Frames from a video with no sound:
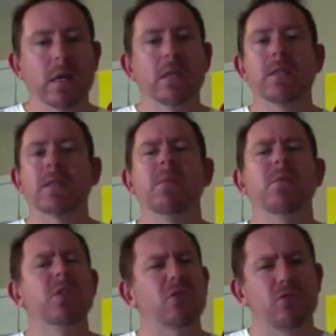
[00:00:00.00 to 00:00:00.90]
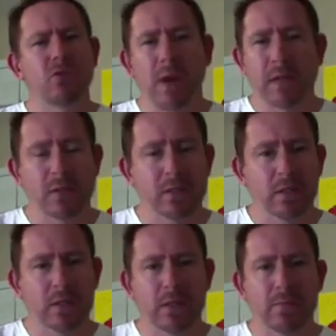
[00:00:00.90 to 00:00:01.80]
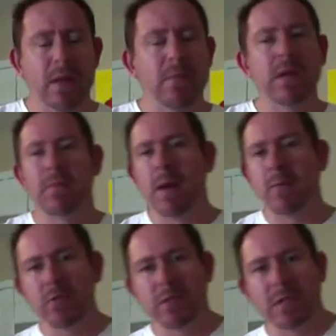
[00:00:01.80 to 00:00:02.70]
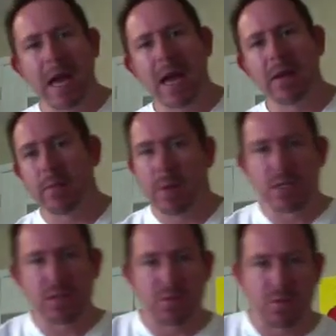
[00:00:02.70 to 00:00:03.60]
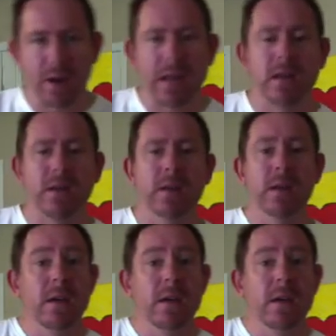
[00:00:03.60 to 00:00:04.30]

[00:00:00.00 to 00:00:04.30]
someone you trust, maybe your mum or dad, your best friend,